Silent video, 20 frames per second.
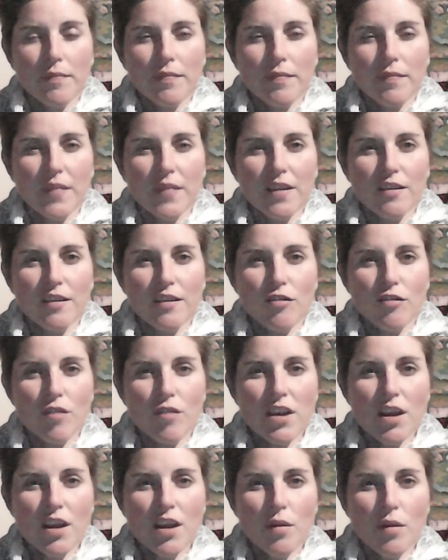That's a
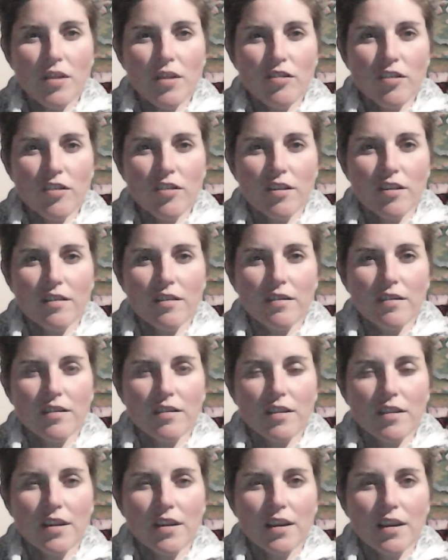tricky question.
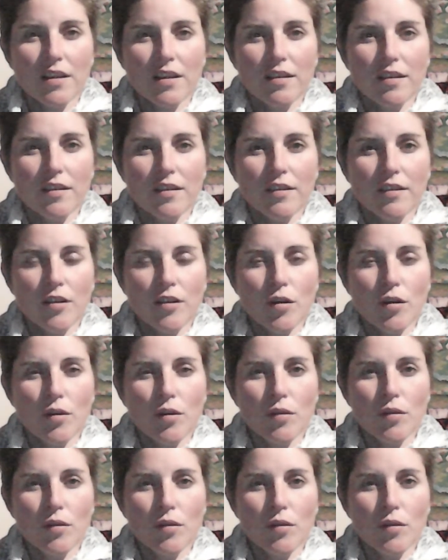So